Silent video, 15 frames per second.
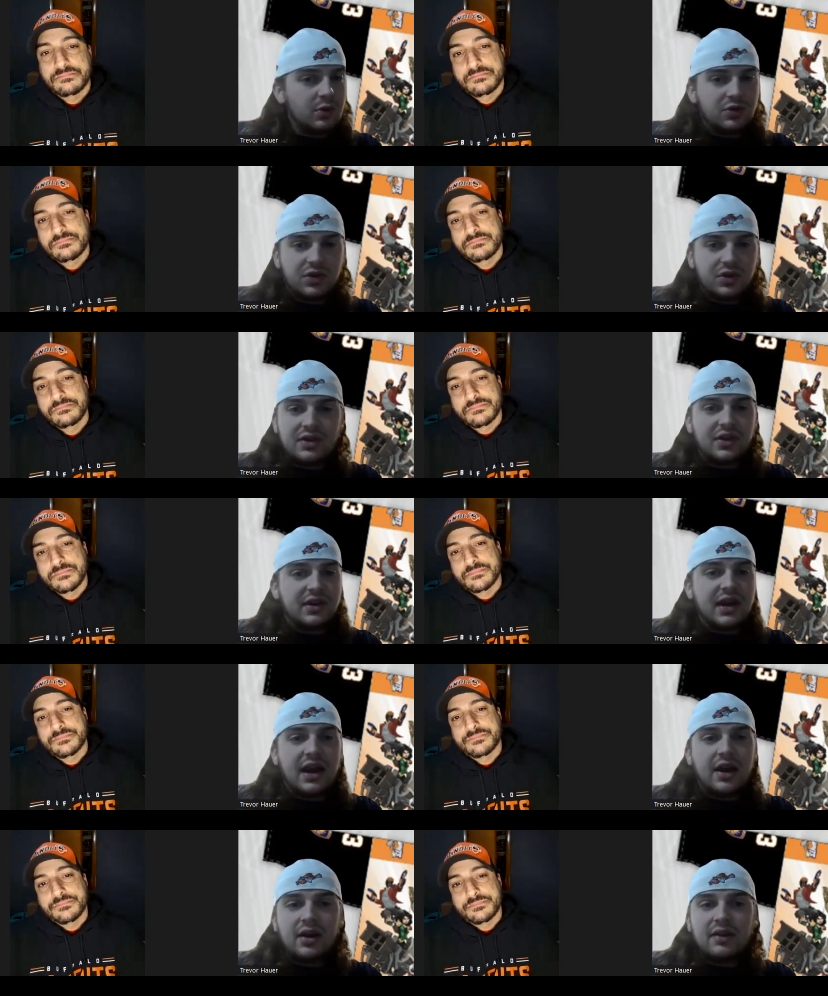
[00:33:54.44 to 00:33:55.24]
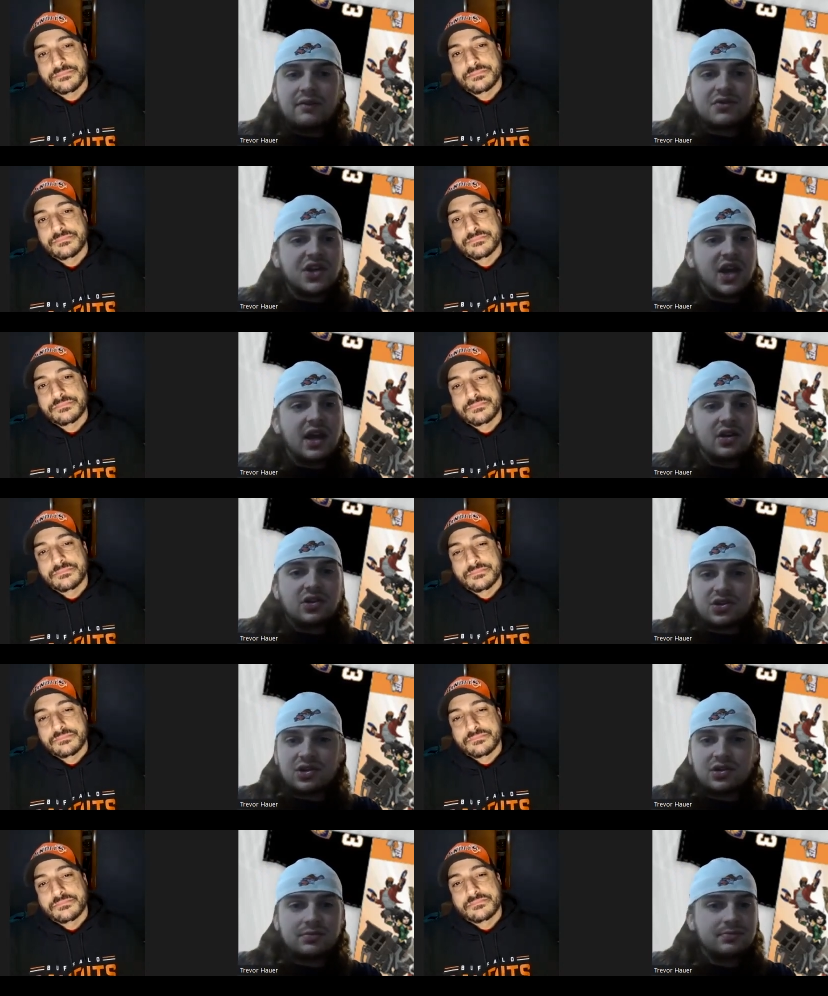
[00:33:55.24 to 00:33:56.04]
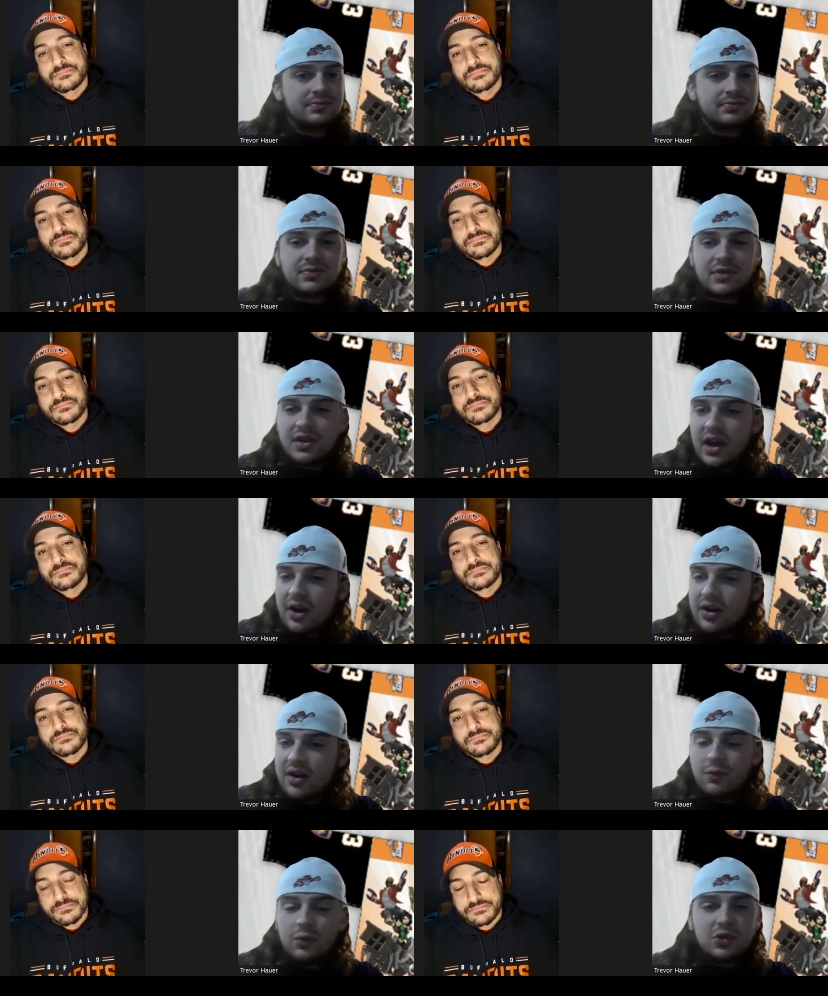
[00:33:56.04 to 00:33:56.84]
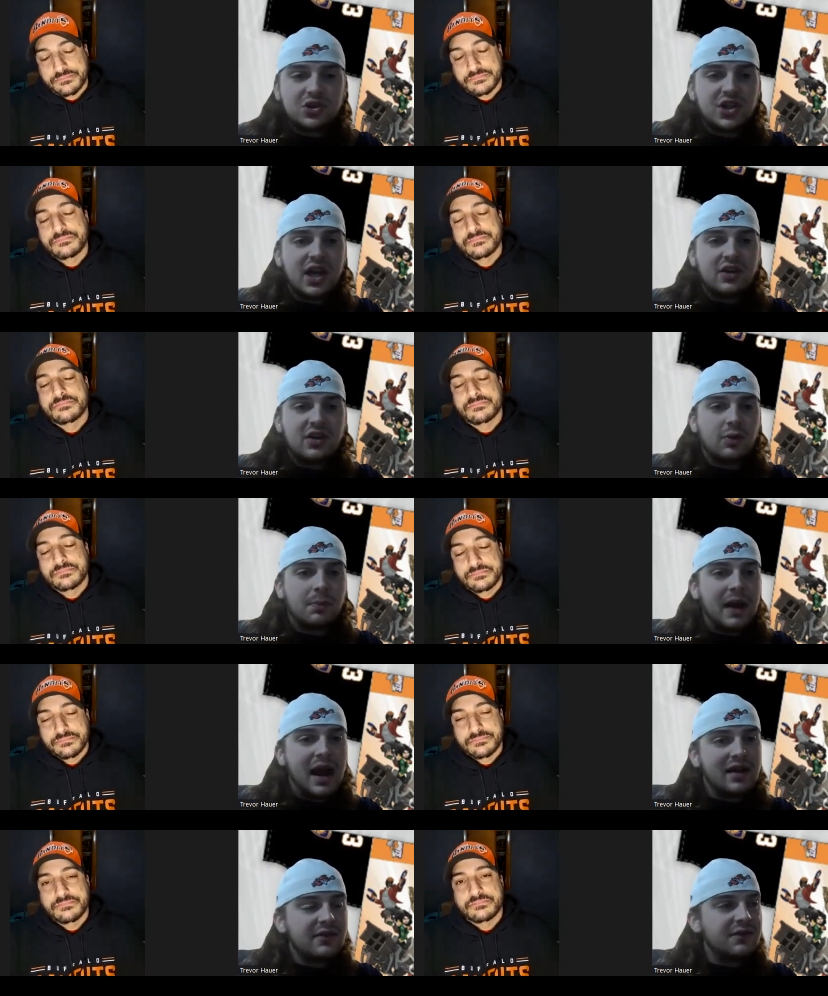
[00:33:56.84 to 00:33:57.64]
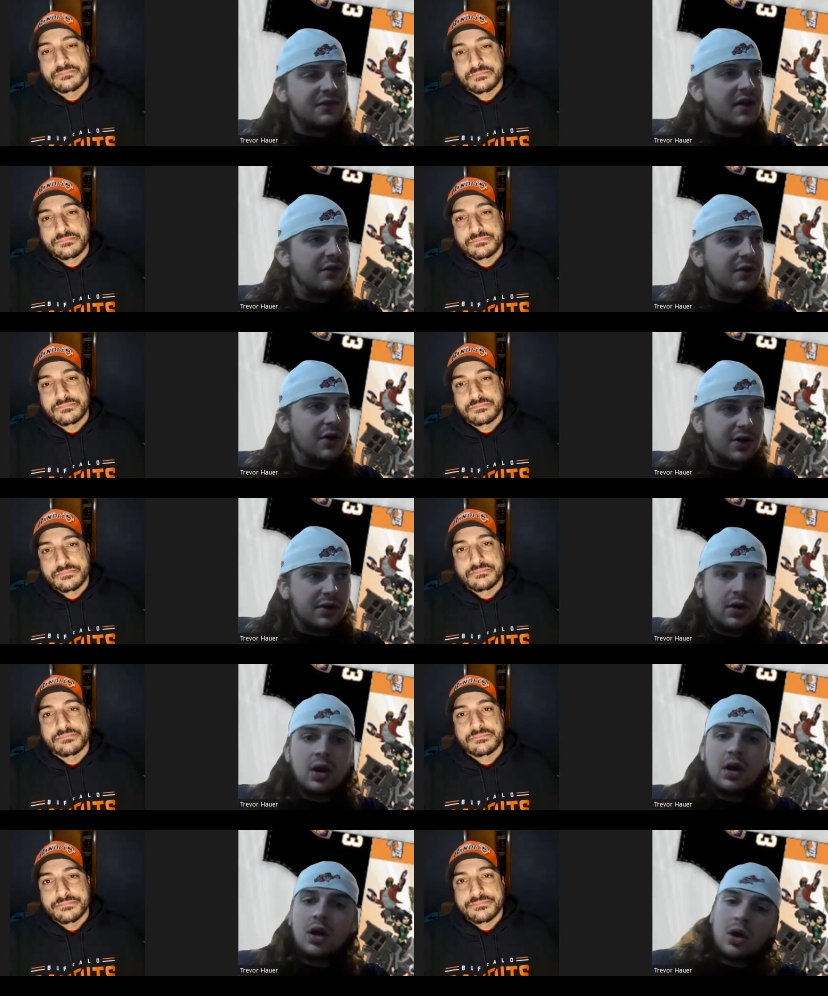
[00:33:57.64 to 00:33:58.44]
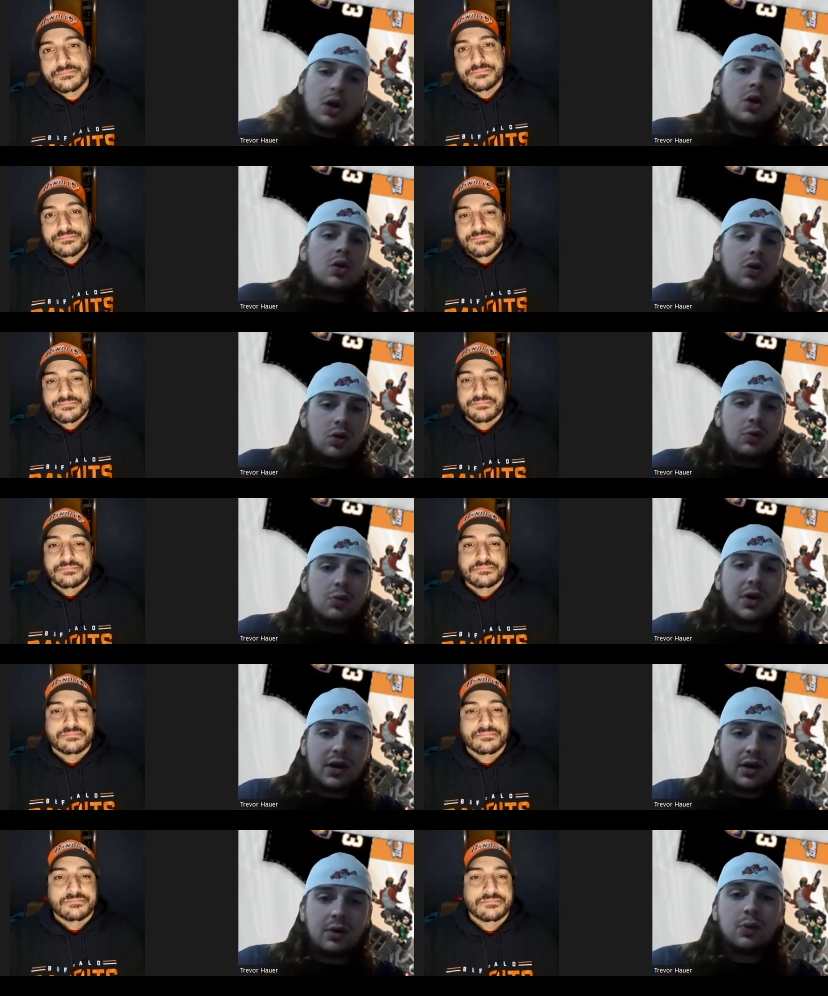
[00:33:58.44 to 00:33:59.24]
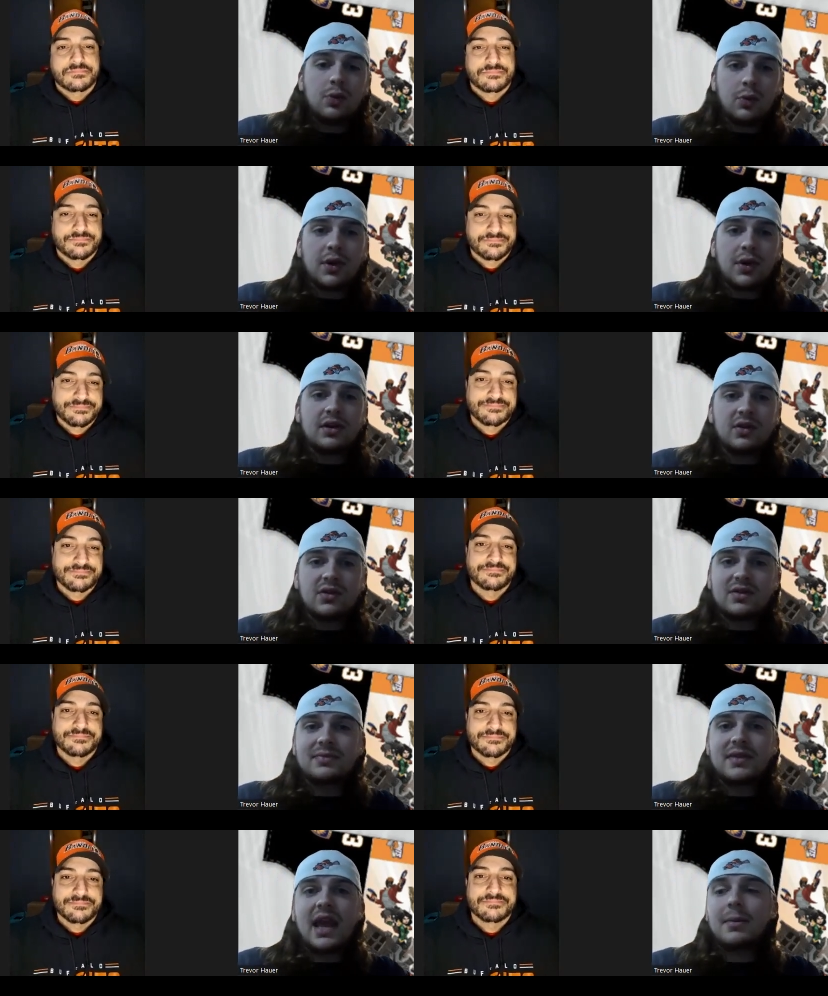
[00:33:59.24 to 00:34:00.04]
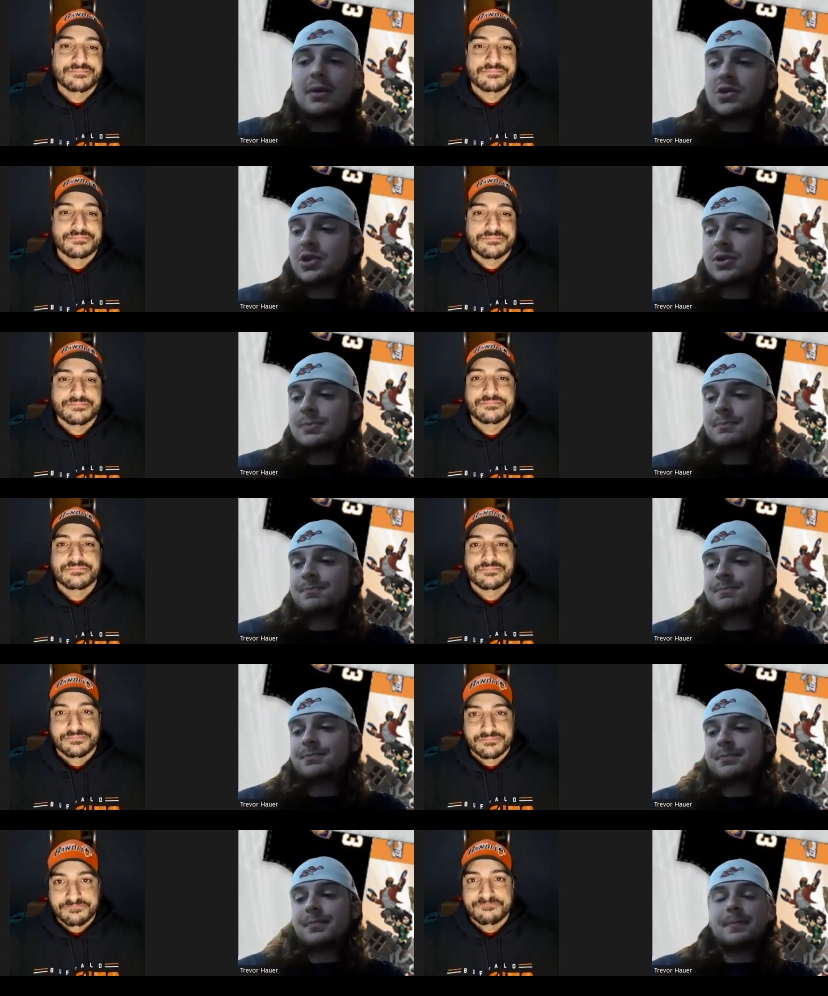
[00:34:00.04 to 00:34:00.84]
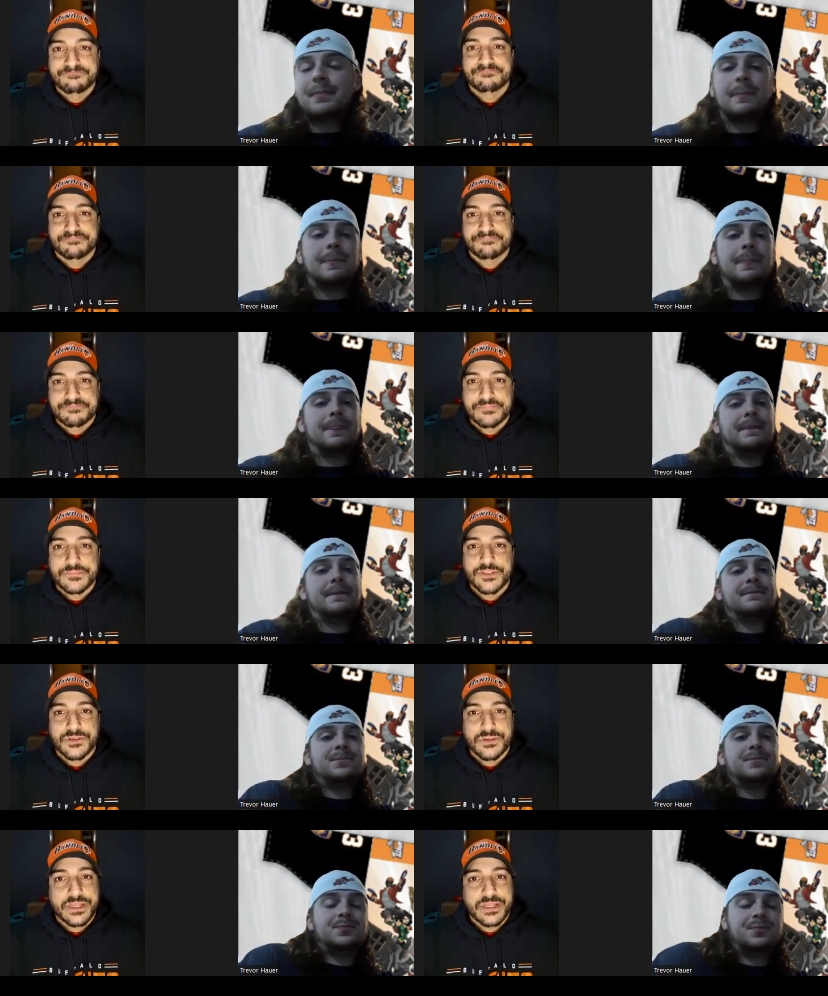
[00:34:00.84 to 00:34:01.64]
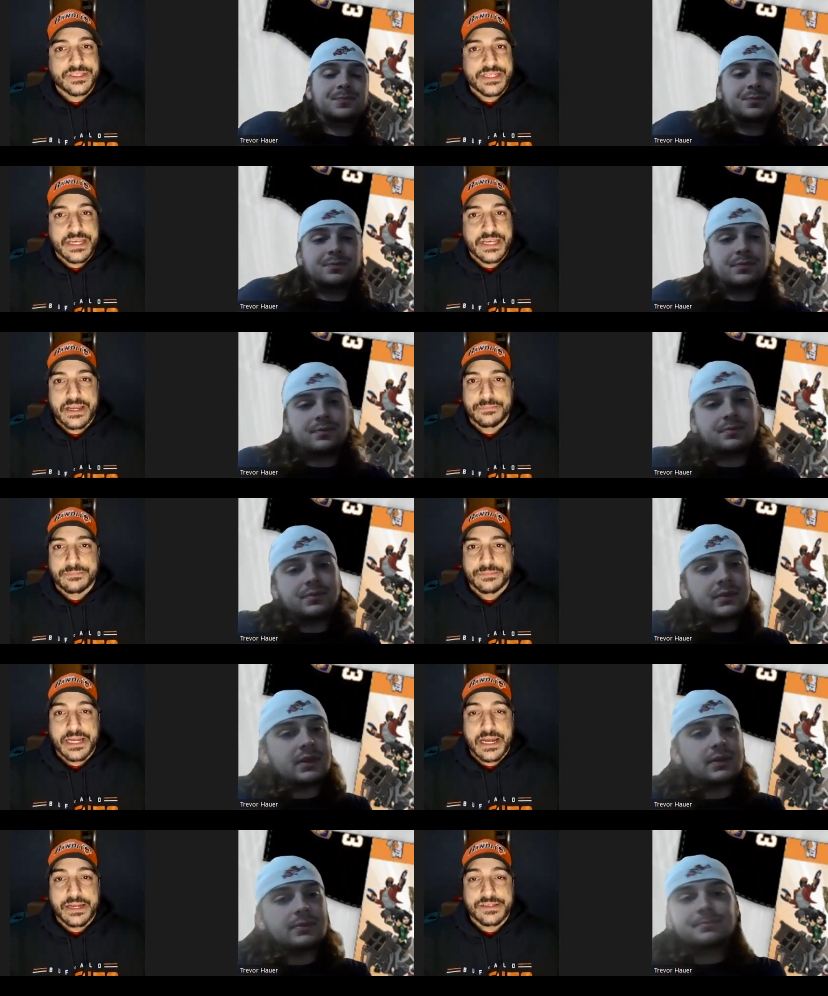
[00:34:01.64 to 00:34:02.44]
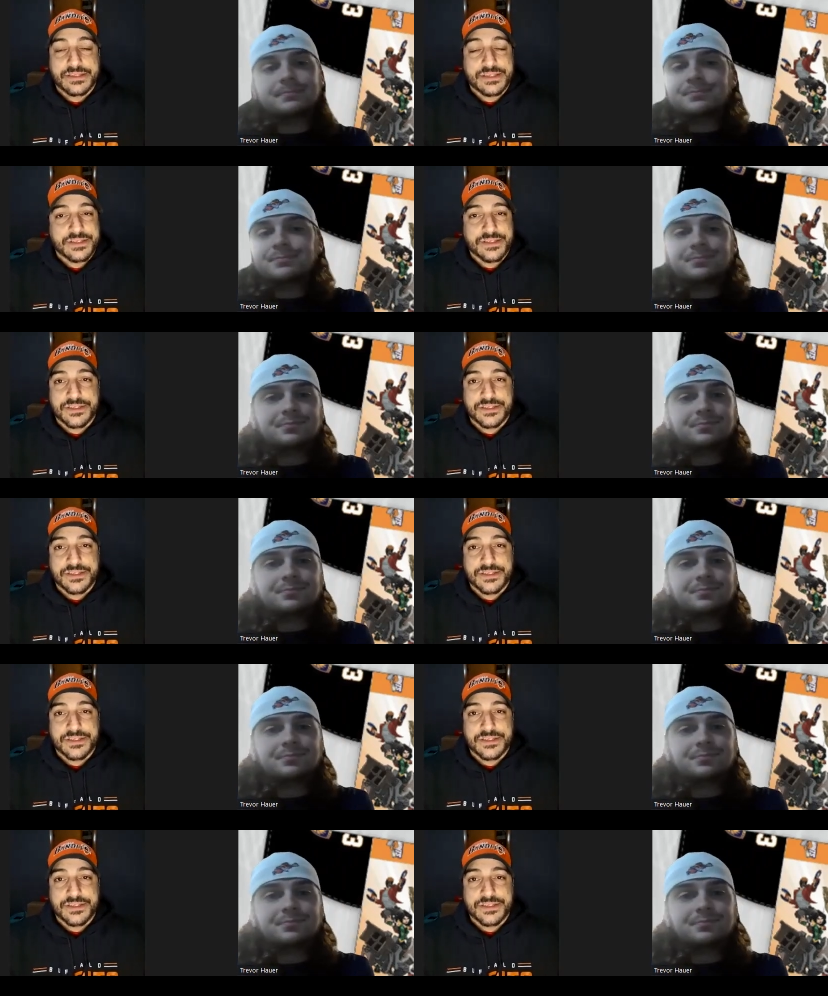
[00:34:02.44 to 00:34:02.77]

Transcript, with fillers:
Speaker 1: the the narrative change. The narrative will change. We're back to 500. We're gonna we're gonna do some
Speaker 2: damage. Well, let's get them, guys. This